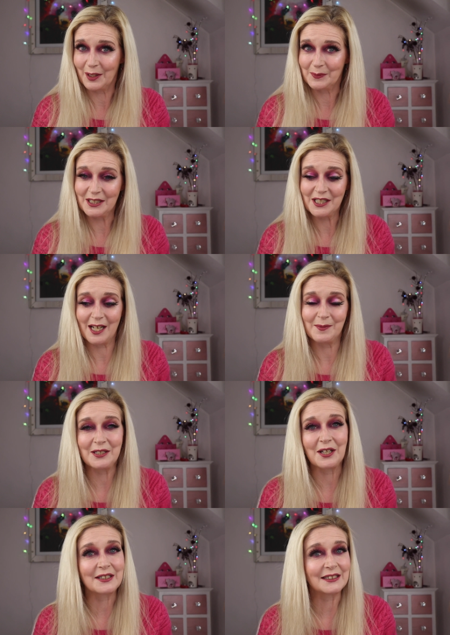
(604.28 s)
I'm
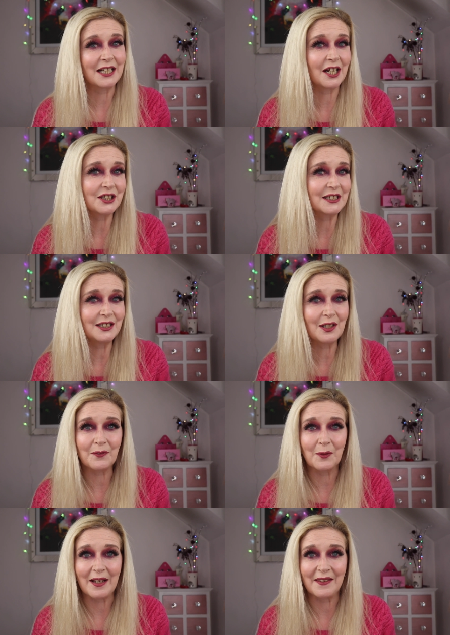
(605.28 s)
determined to because I, I just
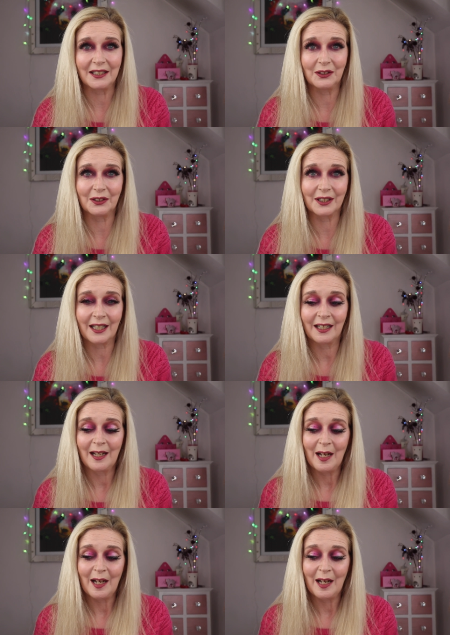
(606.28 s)
love the way they look.